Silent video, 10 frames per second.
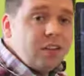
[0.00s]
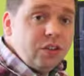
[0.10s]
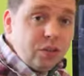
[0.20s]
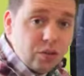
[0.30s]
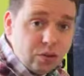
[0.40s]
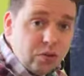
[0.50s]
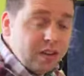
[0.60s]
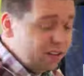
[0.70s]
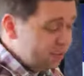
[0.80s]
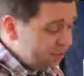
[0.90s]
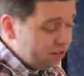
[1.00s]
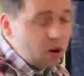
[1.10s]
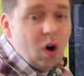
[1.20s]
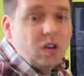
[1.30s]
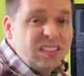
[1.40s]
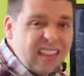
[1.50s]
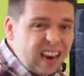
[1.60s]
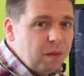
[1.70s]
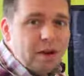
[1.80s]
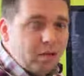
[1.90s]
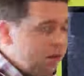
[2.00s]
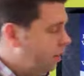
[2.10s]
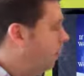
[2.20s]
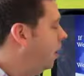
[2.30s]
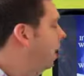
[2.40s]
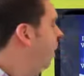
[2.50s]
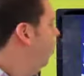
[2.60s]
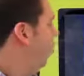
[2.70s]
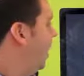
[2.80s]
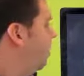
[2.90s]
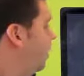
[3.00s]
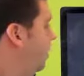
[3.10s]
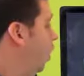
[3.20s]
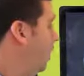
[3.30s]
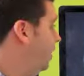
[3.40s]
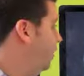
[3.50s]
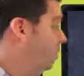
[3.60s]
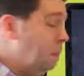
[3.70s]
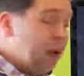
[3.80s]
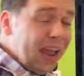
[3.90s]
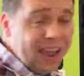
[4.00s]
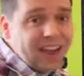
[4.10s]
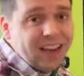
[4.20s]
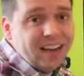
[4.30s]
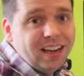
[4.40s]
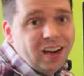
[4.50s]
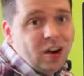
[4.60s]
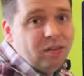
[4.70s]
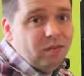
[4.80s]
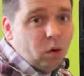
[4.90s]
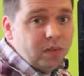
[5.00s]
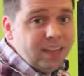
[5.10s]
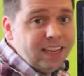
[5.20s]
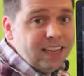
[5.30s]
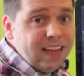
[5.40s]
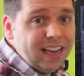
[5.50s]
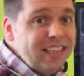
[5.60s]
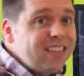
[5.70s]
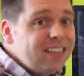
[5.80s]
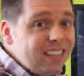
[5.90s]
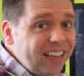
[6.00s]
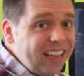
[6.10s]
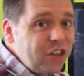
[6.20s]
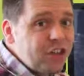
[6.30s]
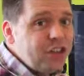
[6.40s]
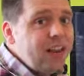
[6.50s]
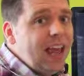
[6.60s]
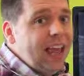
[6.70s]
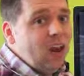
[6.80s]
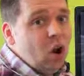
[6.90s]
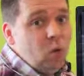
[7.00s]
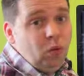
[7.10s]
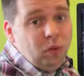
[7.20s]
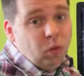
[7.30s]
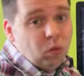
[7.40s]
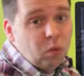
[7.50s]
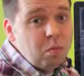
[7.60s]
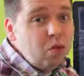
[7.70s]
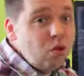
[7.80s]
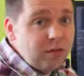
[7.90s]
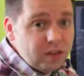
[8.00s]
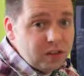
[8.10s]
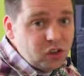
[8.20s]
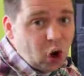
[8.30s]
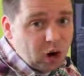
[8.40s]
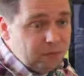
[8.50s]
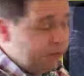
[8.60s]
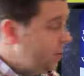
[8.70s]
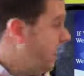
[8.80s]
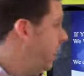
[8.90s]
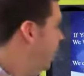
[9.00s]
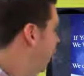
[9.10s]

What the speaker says: us to do this, install, set up everything, we're actually going to pay for the installation and we will remove the startup fee.